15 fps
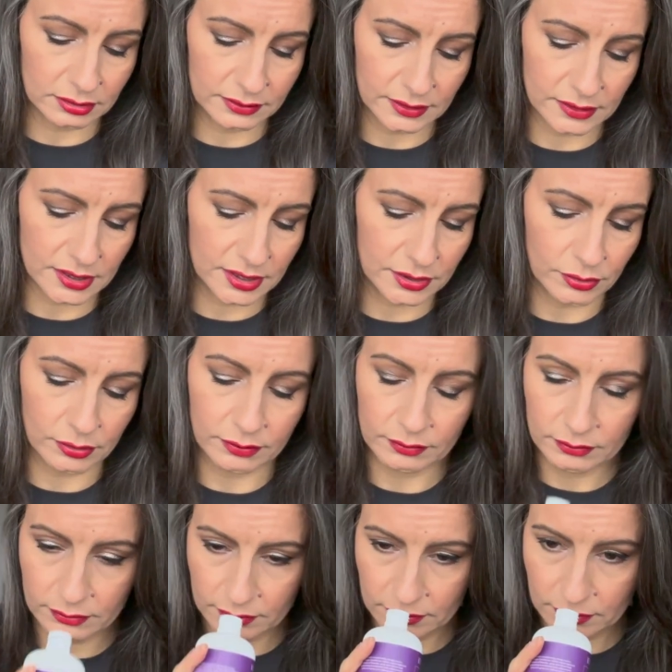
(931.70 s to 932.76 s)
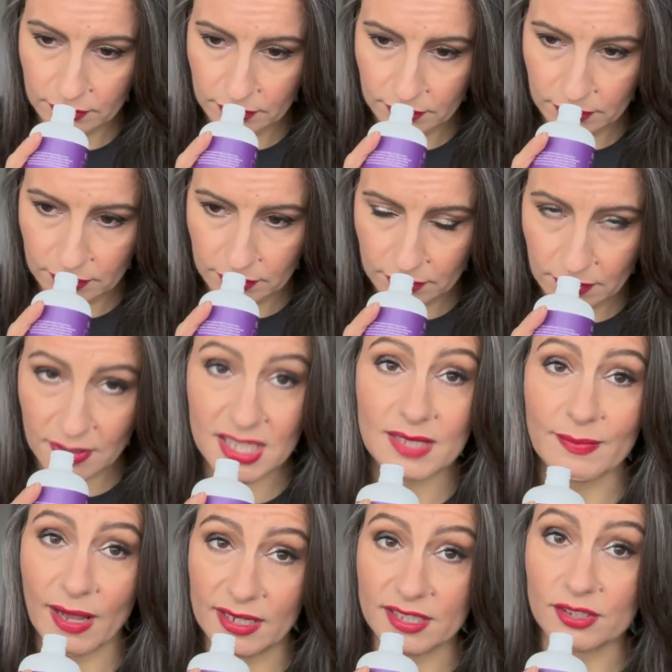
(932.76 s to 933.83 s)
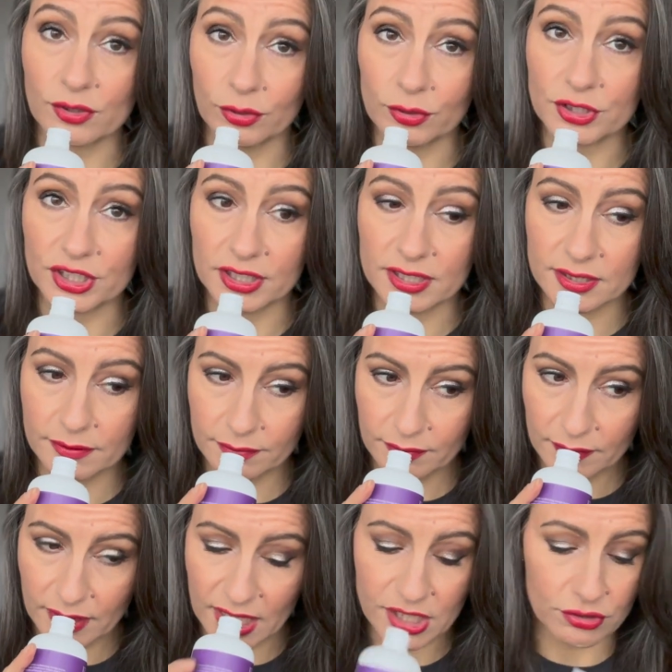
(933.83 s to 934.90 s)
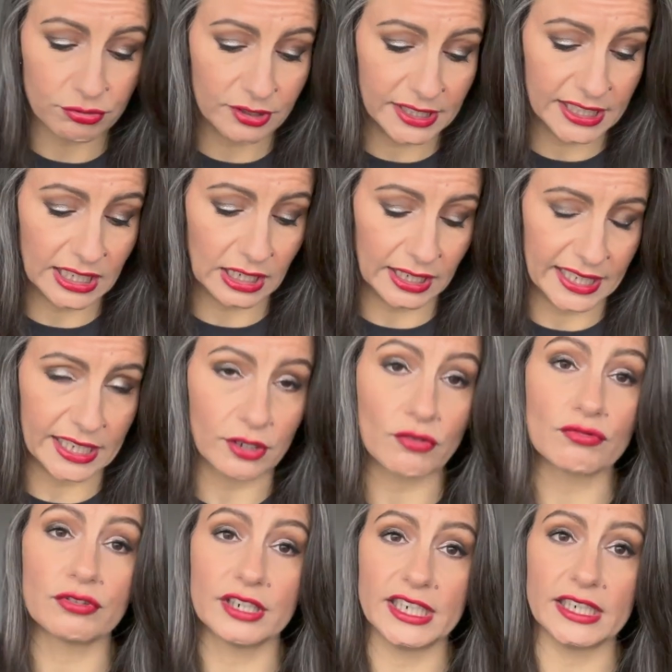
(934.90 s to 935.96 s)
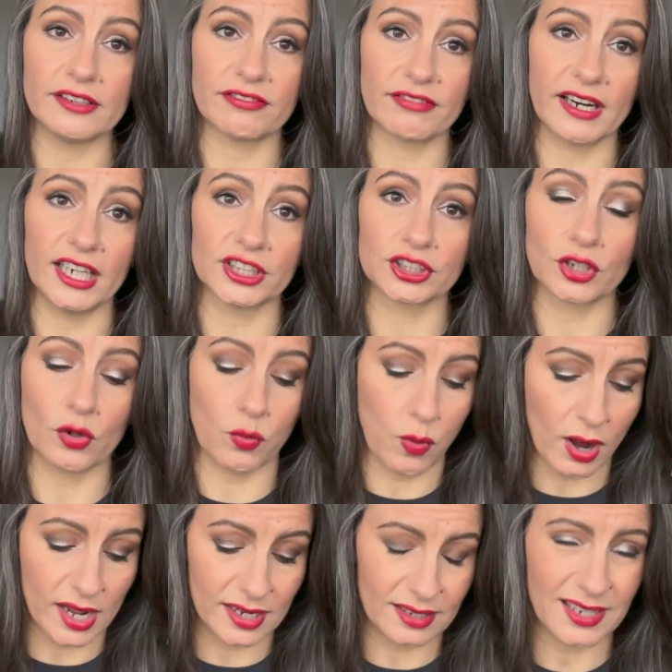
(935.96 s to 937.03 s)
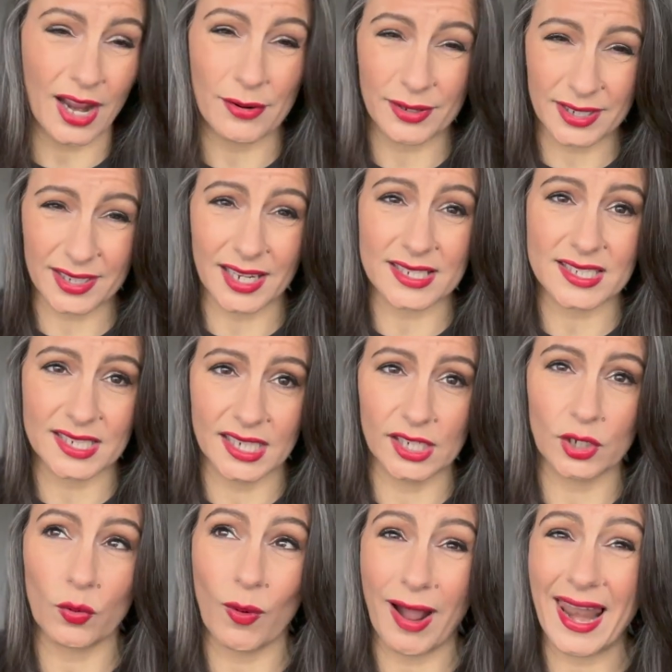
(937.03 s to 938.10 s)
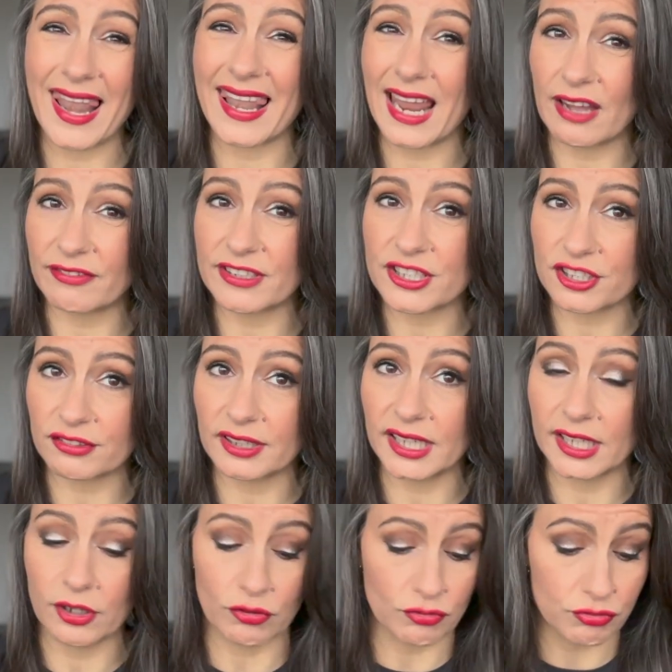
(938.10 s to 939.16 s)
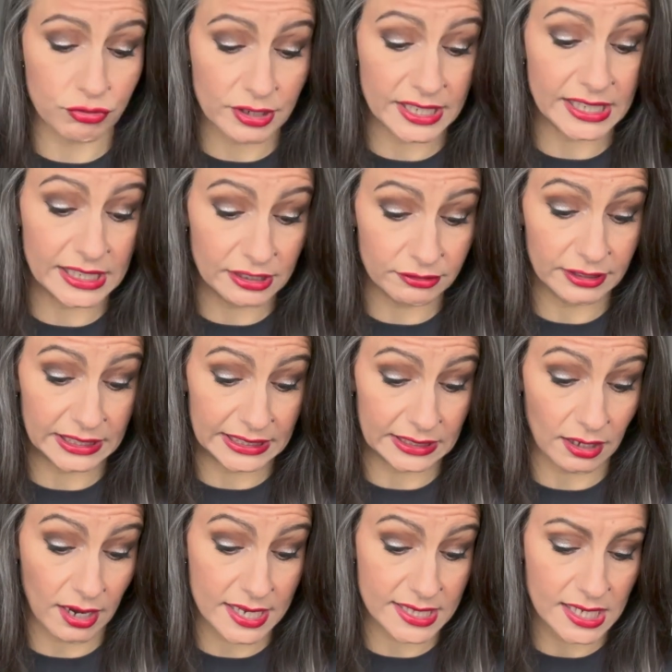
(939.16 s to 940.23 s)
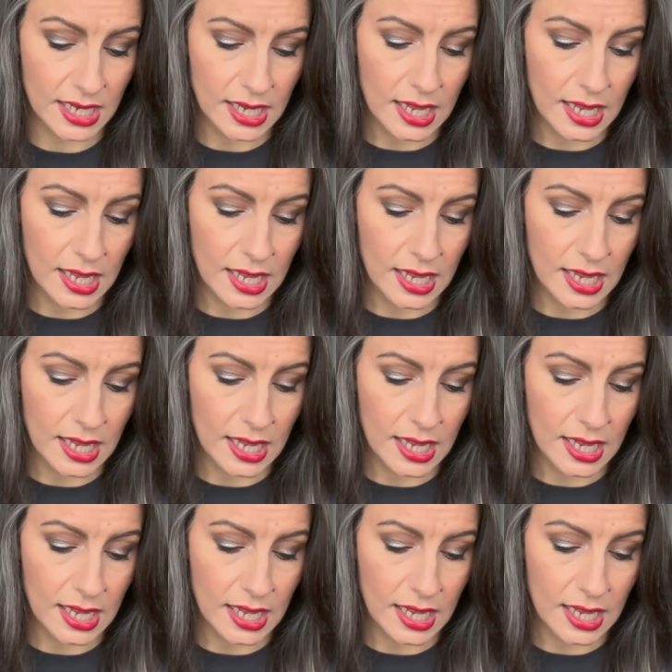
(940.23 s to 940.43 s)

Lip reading: still, the smell is gorgeous. It's really clean, really fresh, quite coconutty, quite lavendery, really, really nice.